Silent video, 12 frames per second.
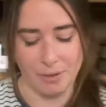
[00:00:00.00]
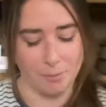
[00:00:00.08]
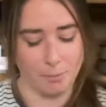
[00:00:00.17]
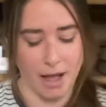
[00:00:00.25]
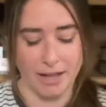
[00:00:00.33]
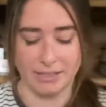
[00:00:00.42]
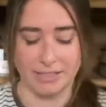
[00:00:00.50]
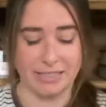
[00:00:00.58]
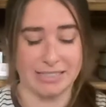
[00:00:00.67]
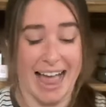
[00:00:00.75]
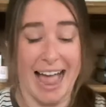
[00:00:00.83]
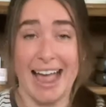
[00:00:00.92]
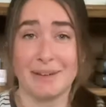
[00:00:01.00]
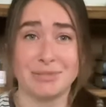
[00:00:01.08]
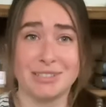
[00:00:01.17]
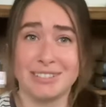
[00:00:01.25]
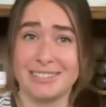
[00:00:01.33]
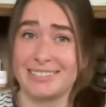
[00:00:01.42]
But I
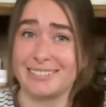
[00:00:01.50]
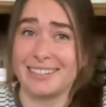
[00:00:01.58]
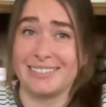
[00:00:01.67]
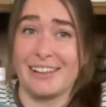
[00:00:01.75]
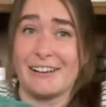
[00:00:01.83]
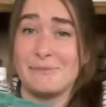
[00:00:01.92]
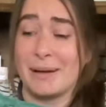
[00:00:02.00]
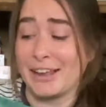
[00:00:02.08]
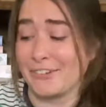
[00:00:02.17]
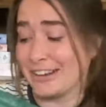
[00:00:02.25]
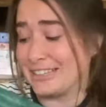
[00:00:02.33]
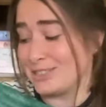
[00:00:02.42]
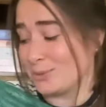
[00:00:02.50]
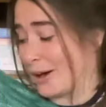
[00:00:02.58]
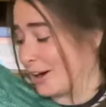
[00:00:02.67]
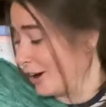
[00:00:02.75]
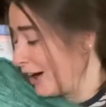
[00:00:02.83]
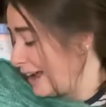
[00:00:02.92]
absolutely love my green sweater.